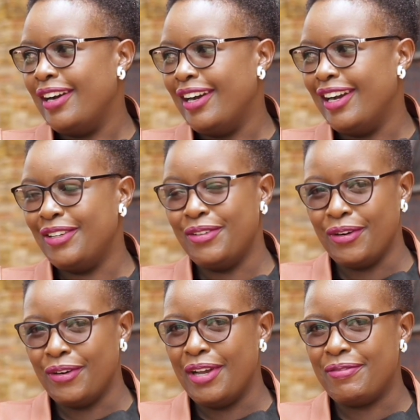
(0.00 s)
I
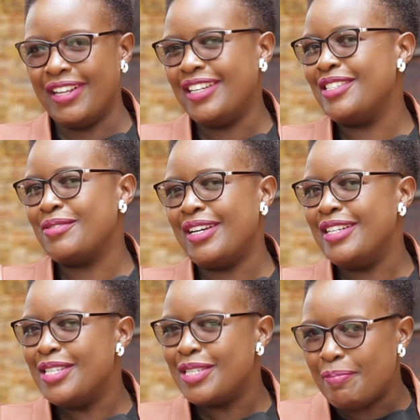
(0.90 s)
don't know if that is what
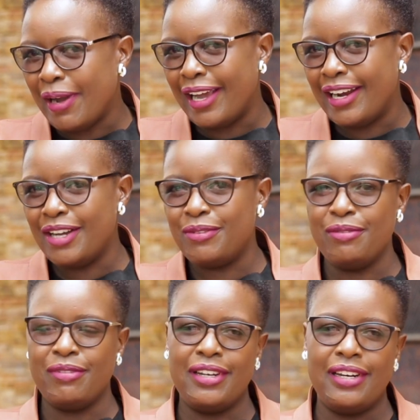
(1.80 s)
inspired her to
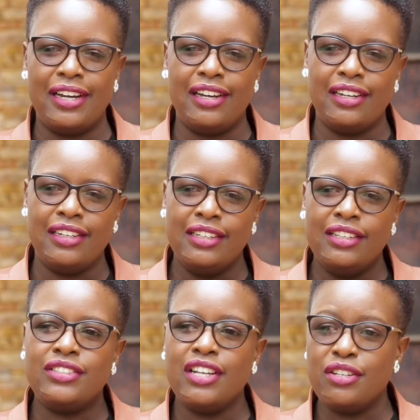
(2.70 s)
even
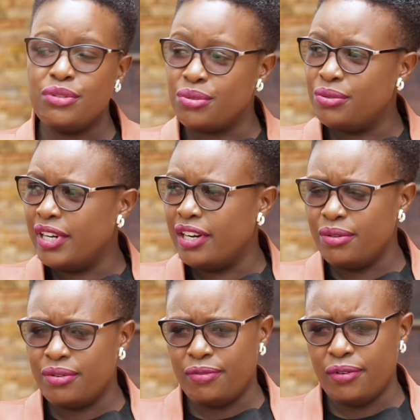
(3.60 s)
change school and
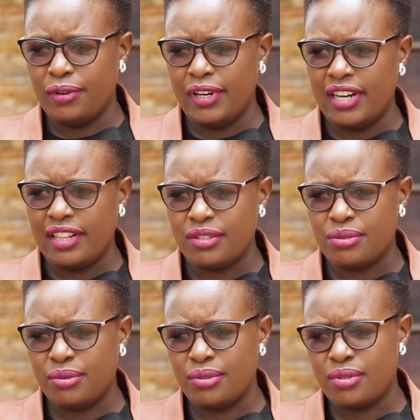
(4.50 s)
look for another school.